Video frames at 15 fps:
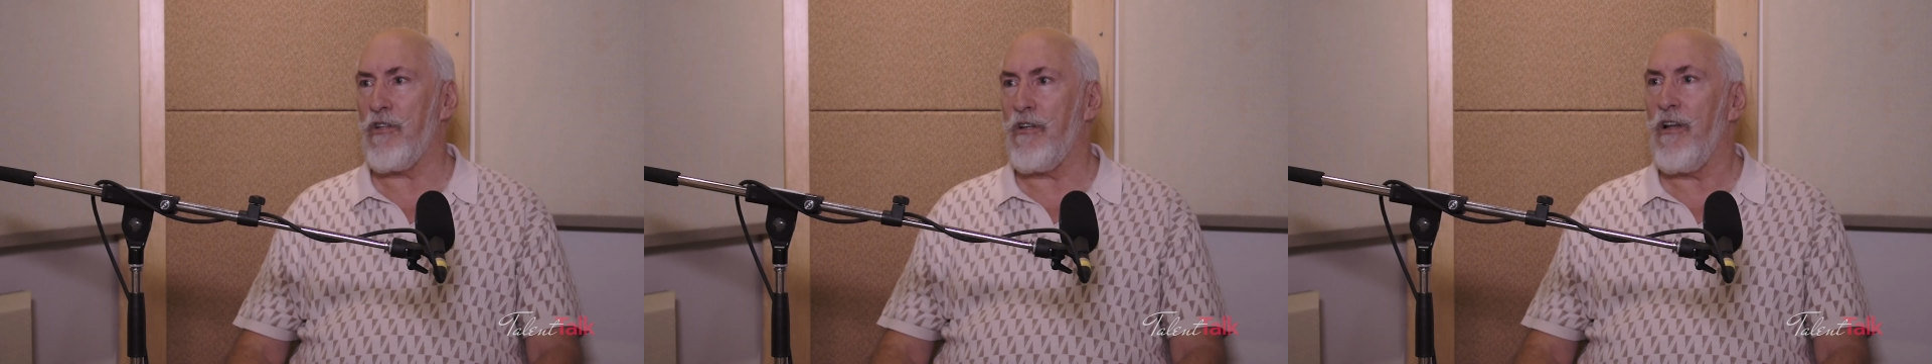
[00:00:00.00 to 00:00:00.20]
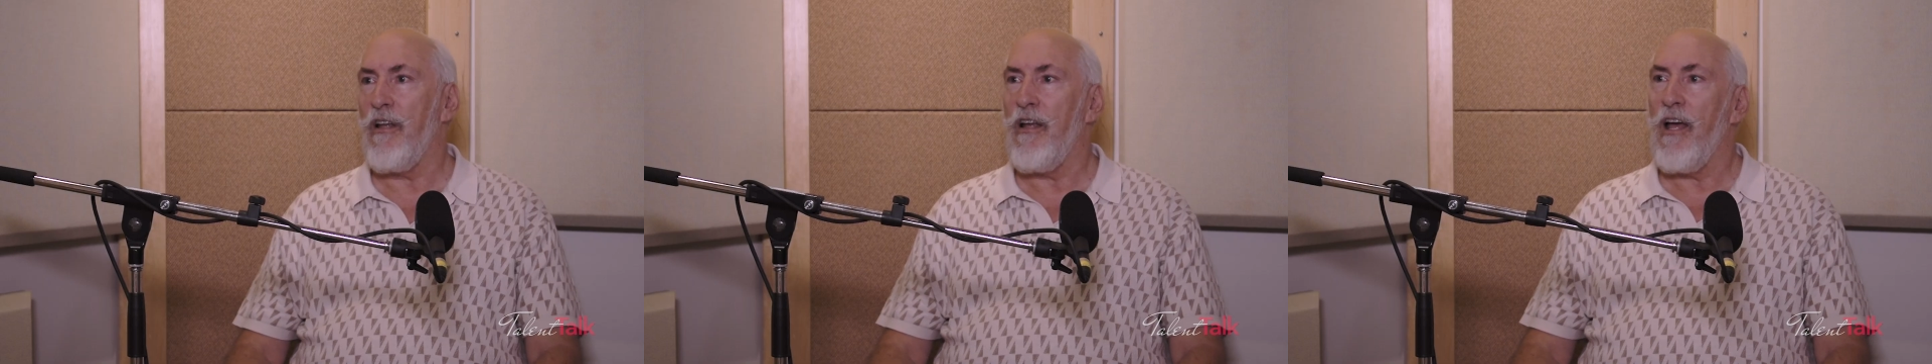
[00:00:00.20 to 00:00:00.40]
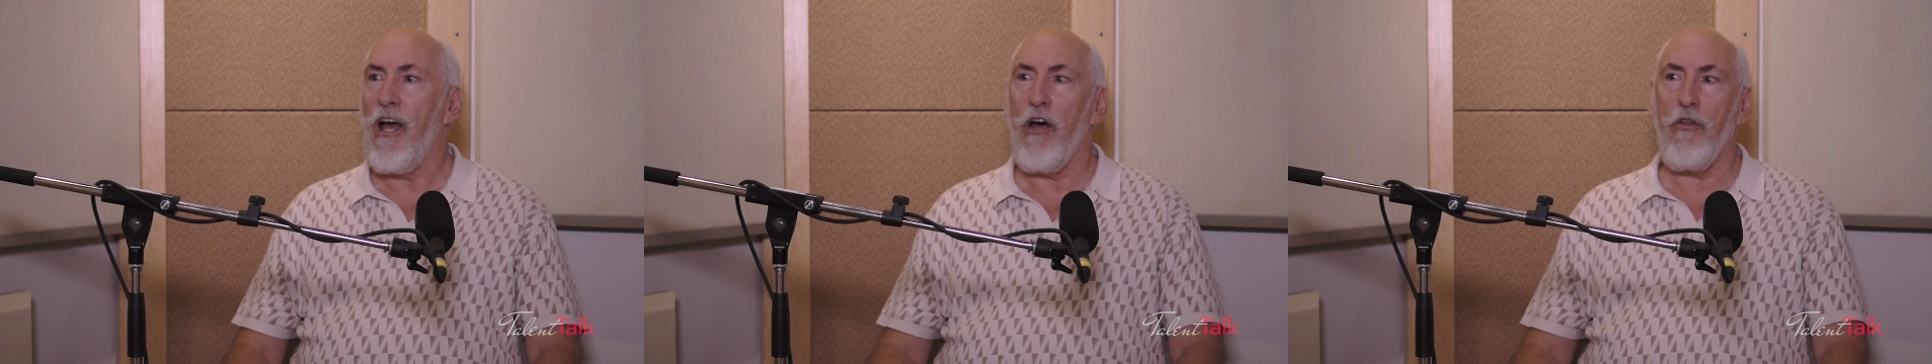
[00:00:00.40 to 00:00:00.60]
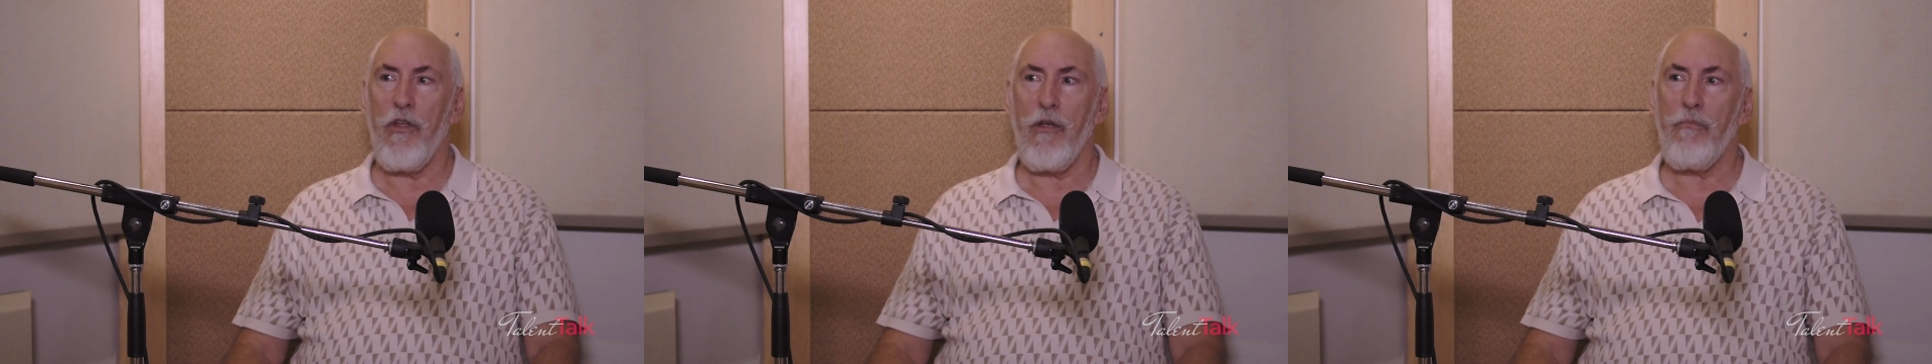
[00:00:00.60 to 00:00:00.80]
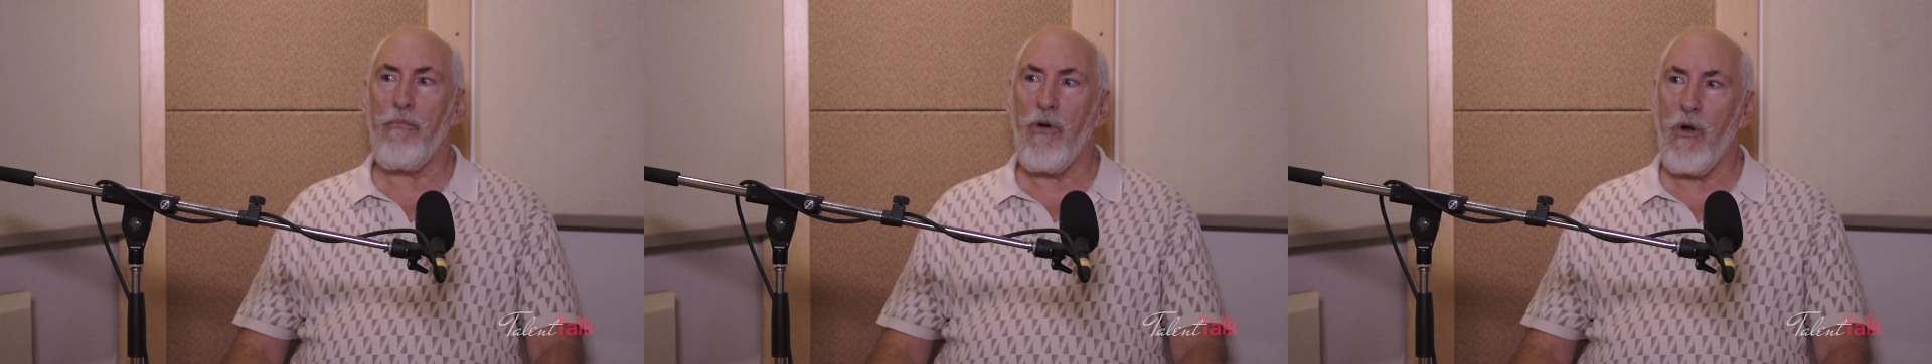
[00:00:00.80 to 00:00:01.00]
and how
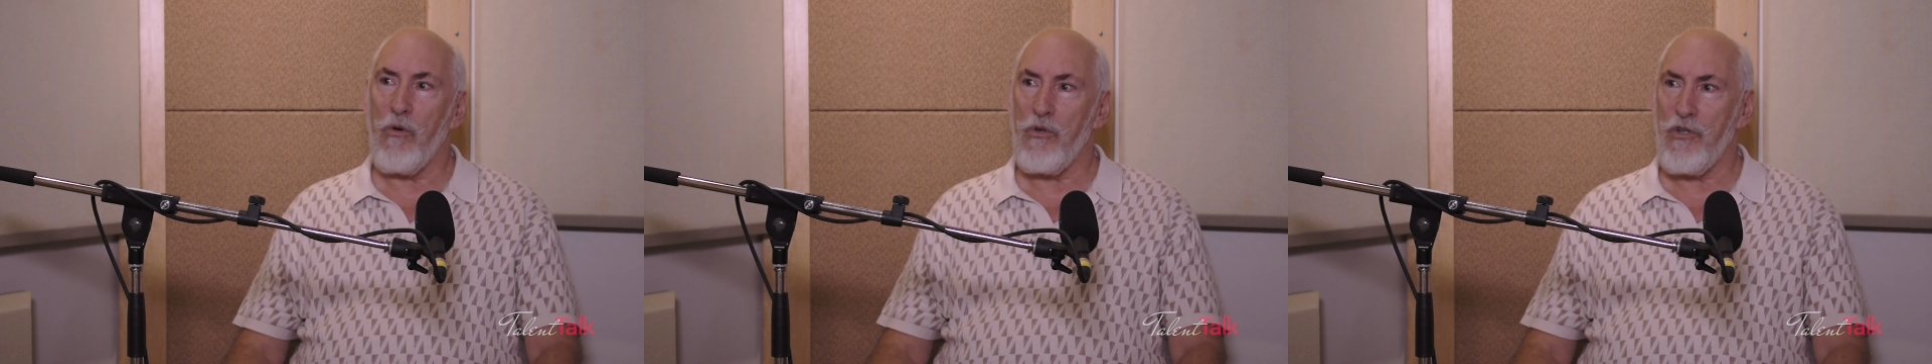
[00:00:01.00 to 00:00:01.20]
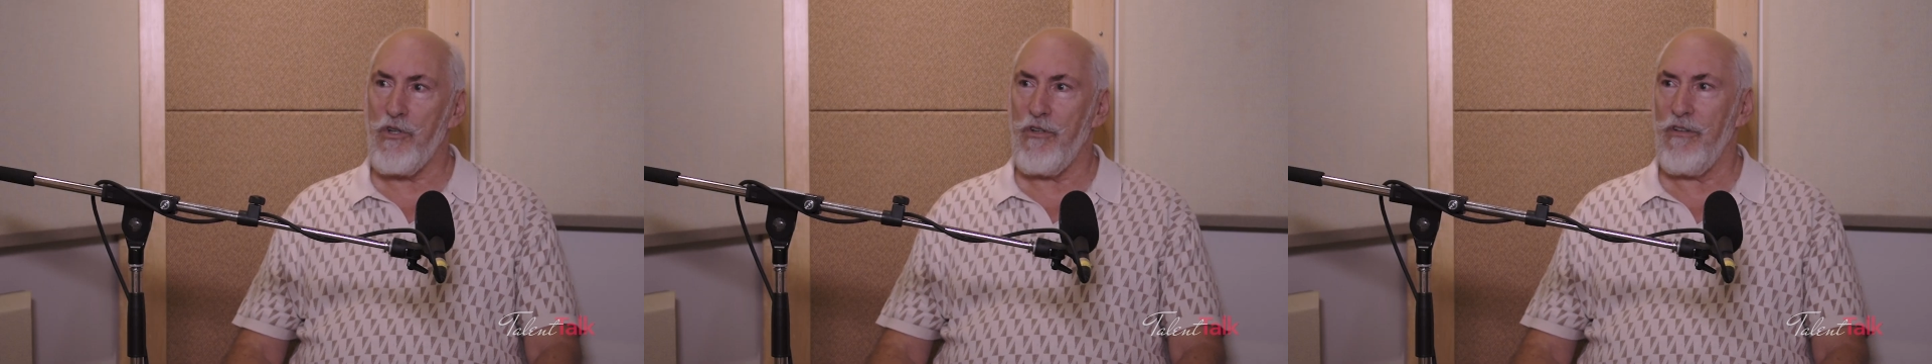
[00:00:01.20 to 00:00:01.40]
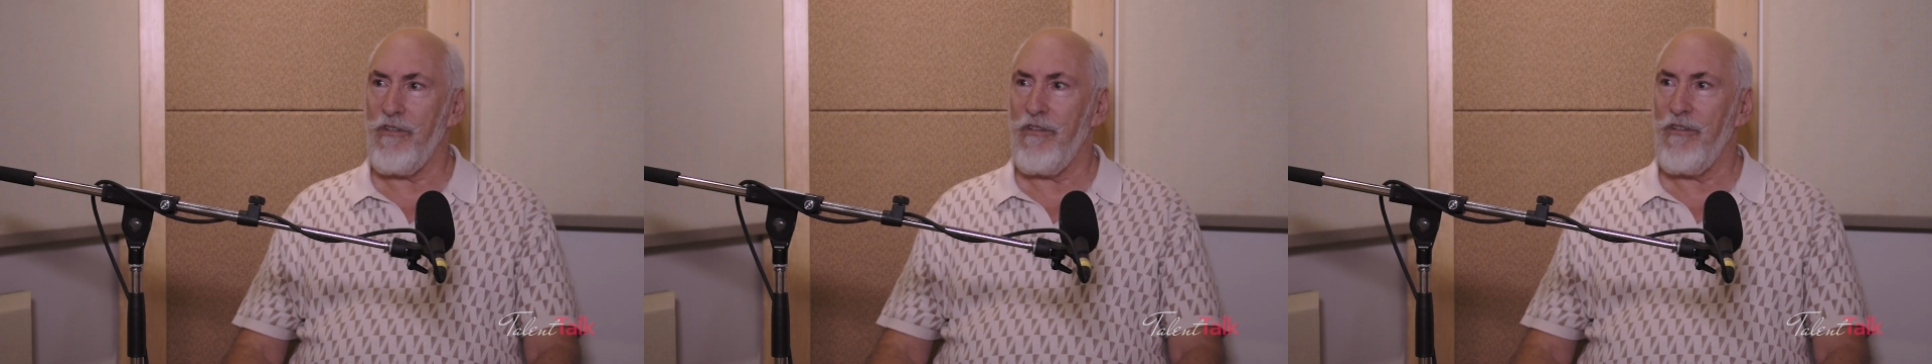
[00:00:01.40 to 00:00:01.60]
they approach